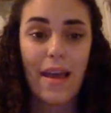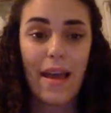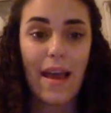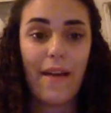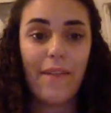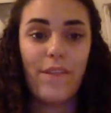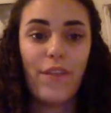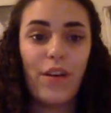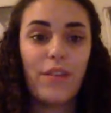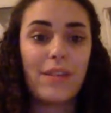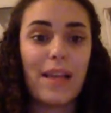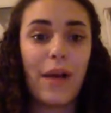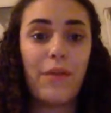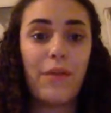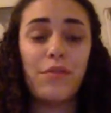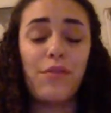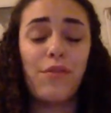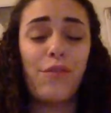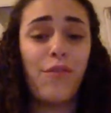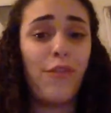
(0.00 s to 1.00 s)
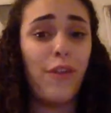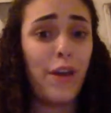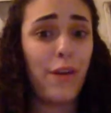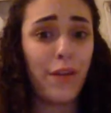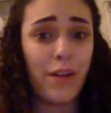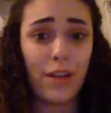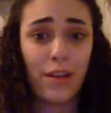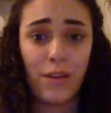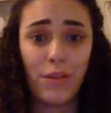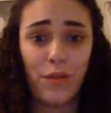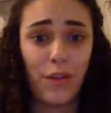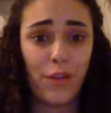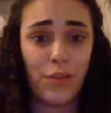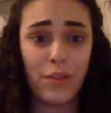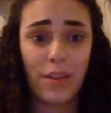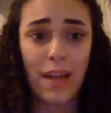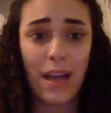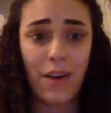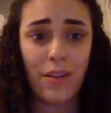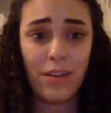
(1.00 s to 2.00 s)
At first, I was very confused
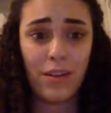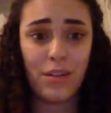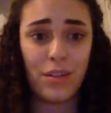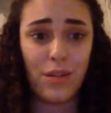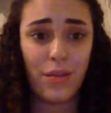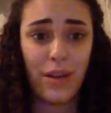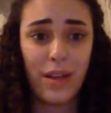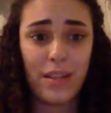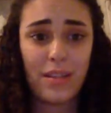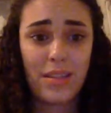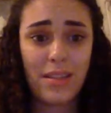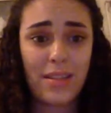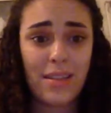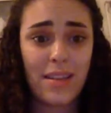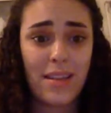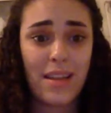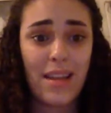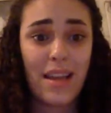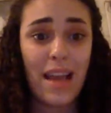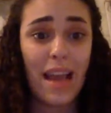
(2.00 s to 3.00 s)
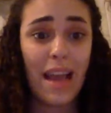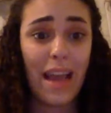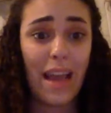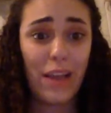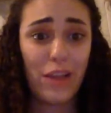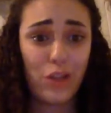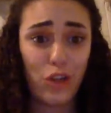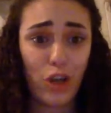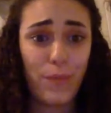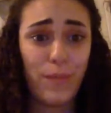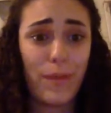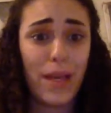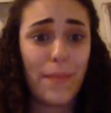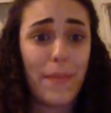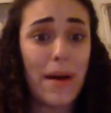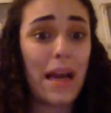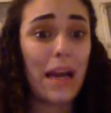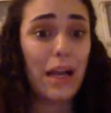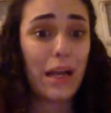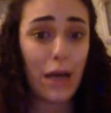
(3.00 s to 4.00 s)
on how to do it. It took me
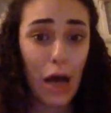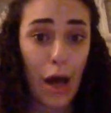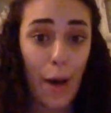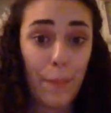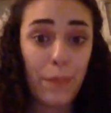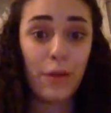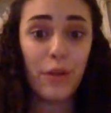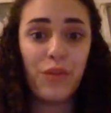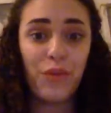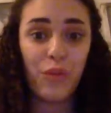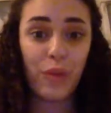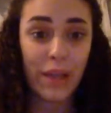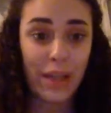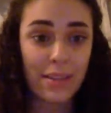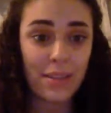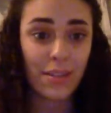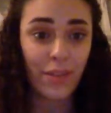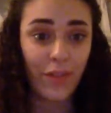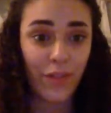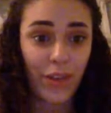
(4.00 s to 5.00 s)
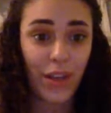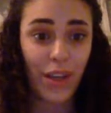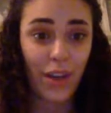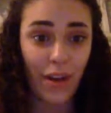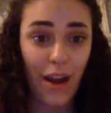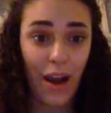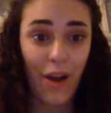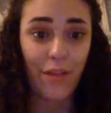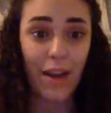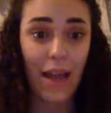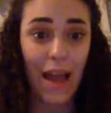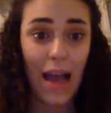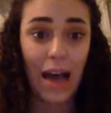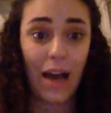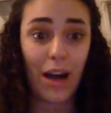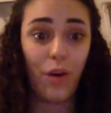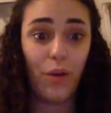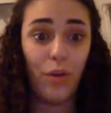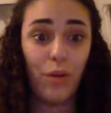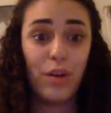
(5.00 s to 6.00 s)
about a couple of weeks to figure out
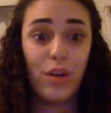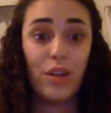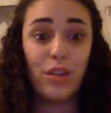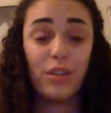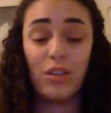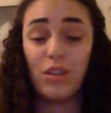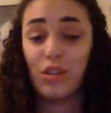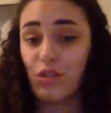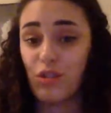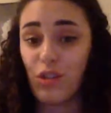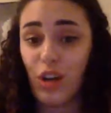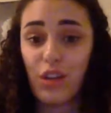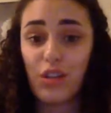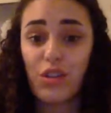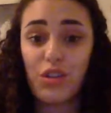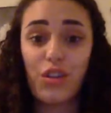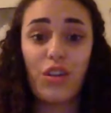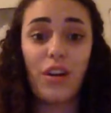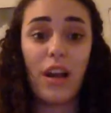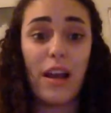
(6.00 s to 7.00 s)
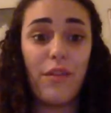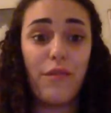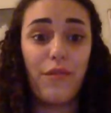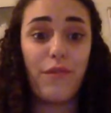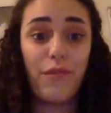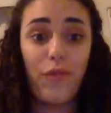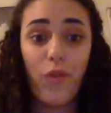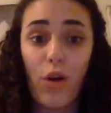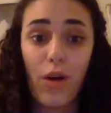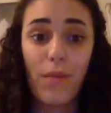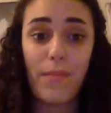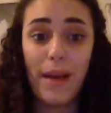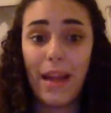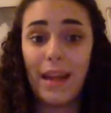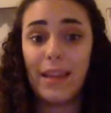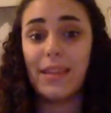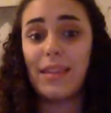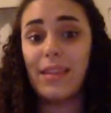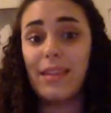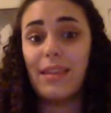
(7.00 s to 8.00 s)
how to structure and
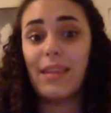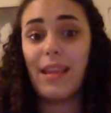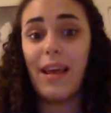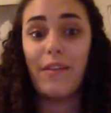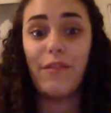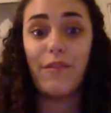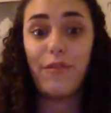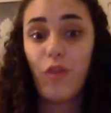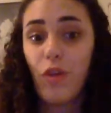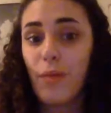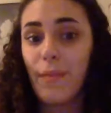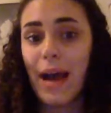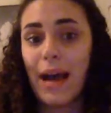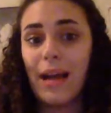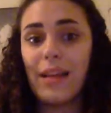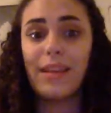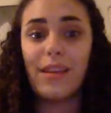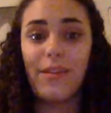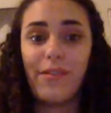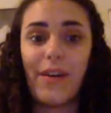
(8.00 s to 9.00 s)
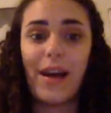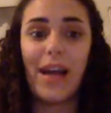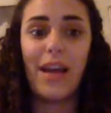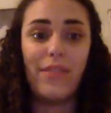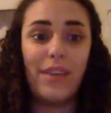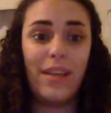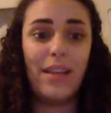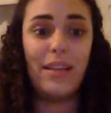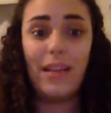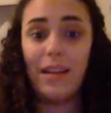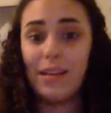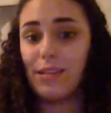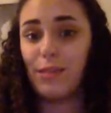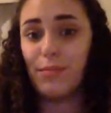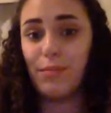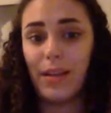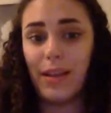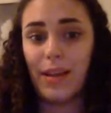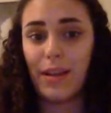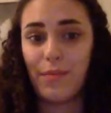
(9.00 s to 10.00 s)
format the 5E lesson
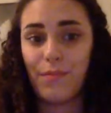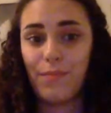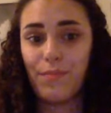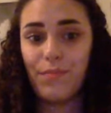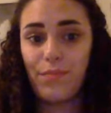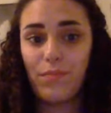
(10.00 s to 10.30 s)
plan.